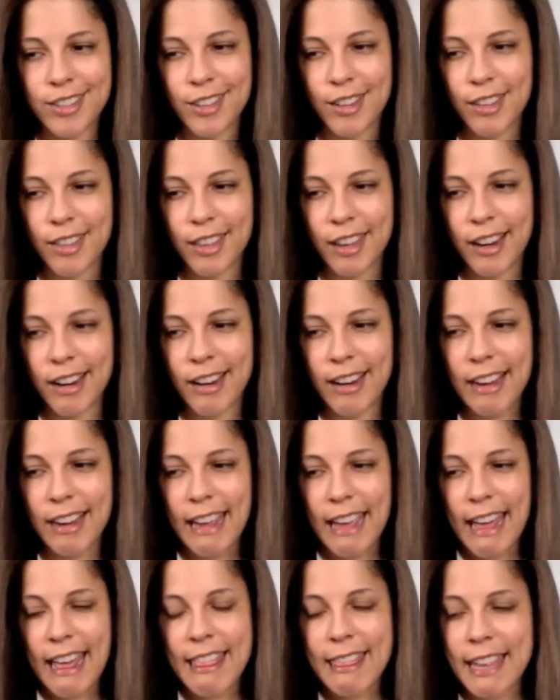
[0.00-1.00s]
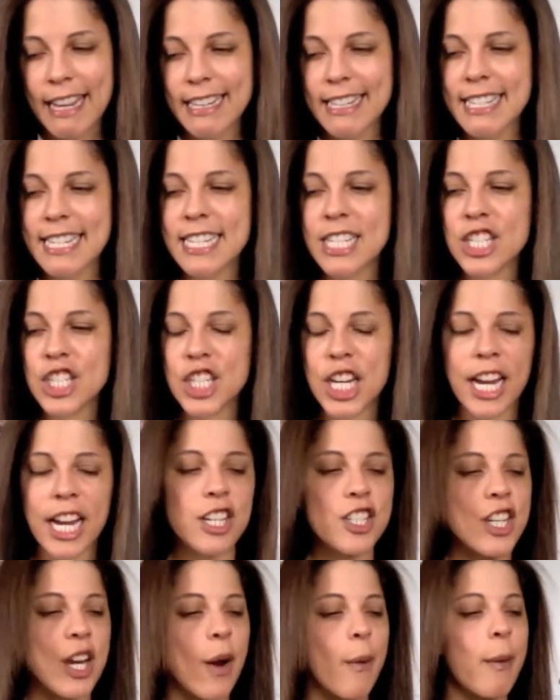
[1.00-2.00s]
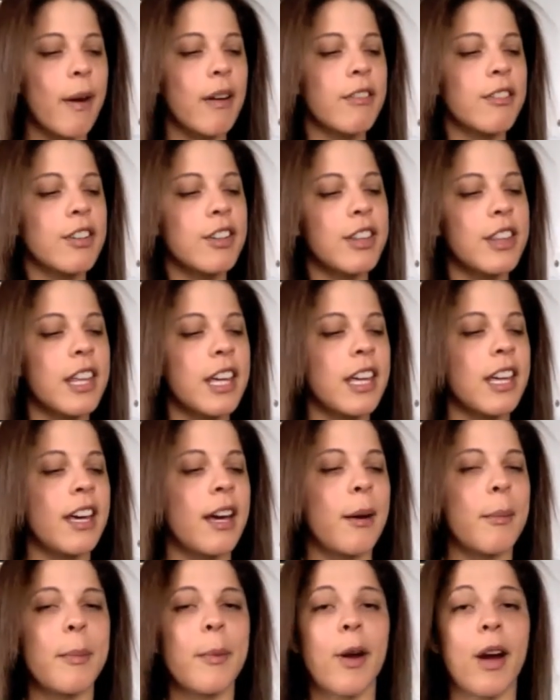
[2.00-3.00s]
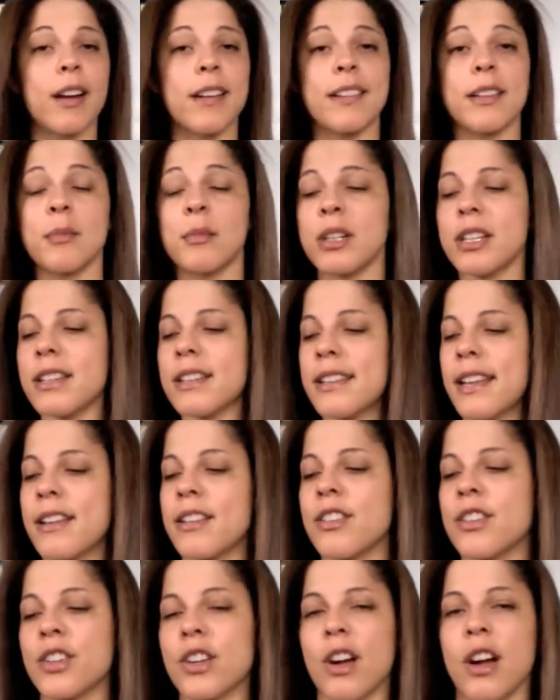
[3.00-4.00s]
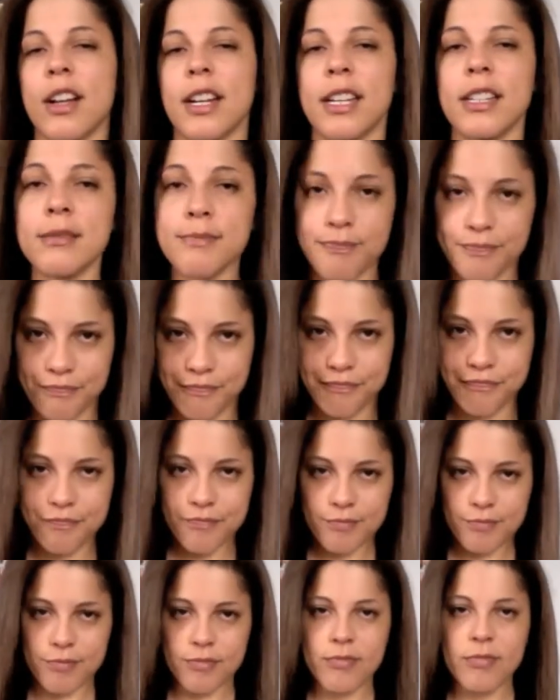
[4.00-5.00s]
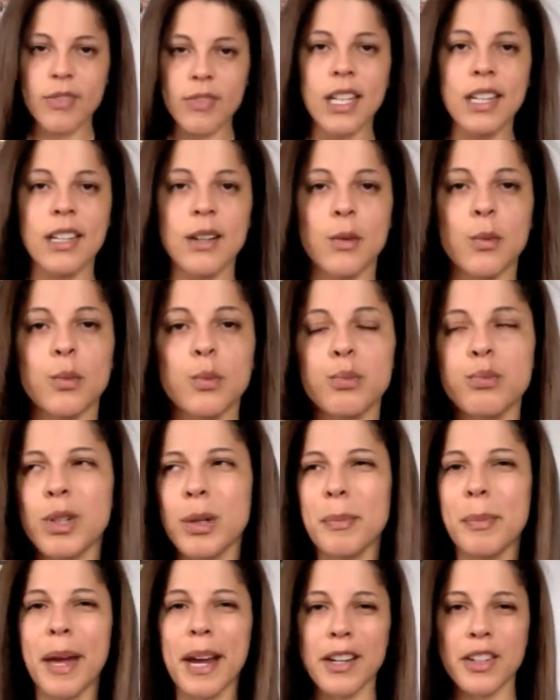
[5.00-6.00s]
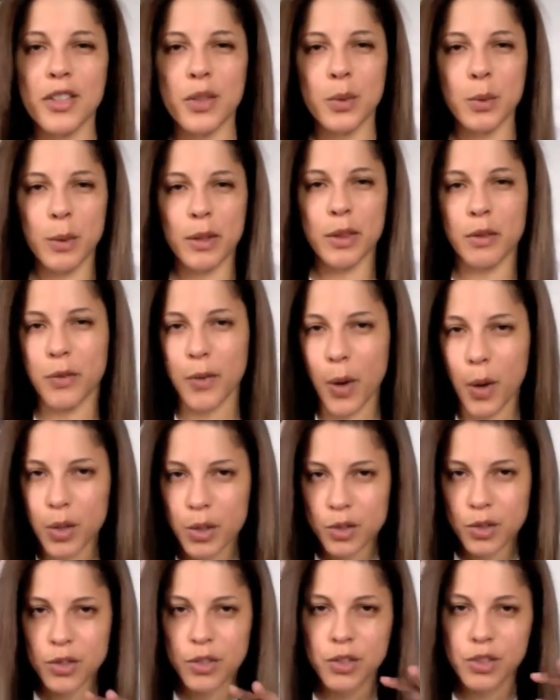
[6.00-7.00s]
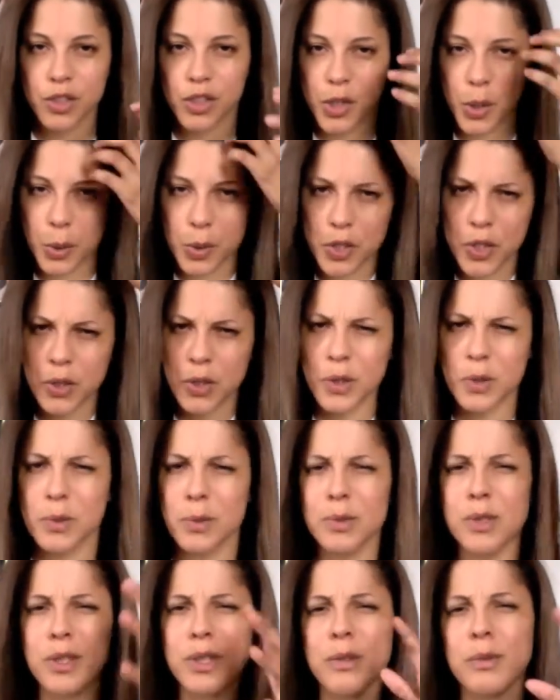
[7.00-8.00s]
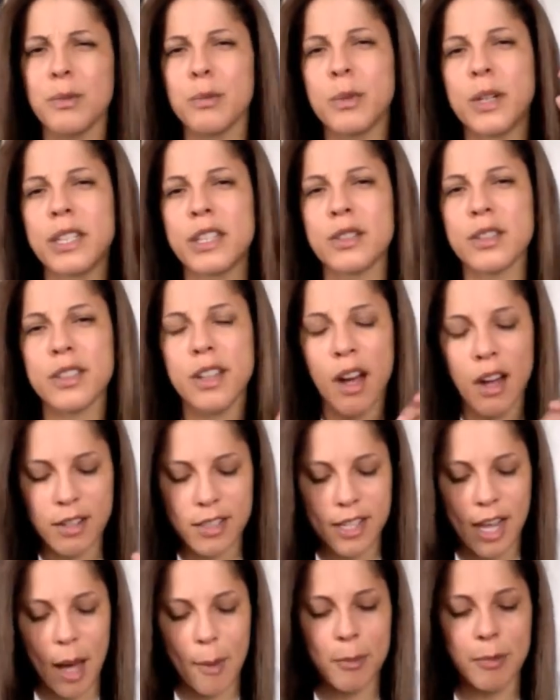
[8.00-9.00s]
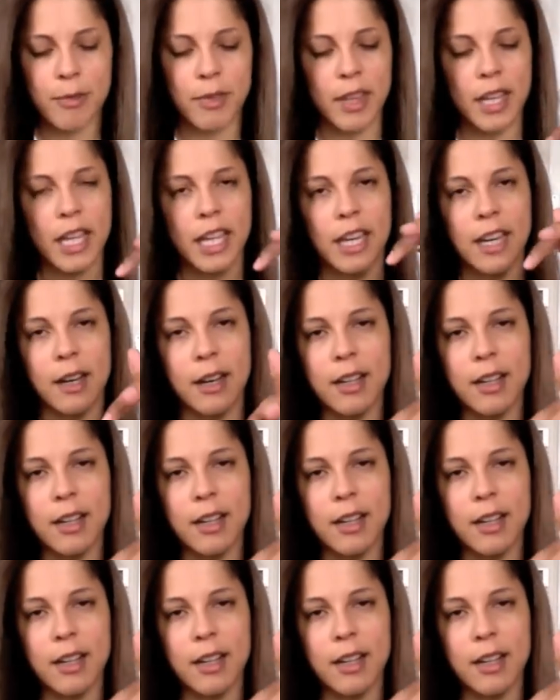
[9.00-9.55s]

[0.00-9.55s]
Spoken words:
on there. They did change, however, the proximity sensor on it compared to what the photos showed you. What you saw on top of the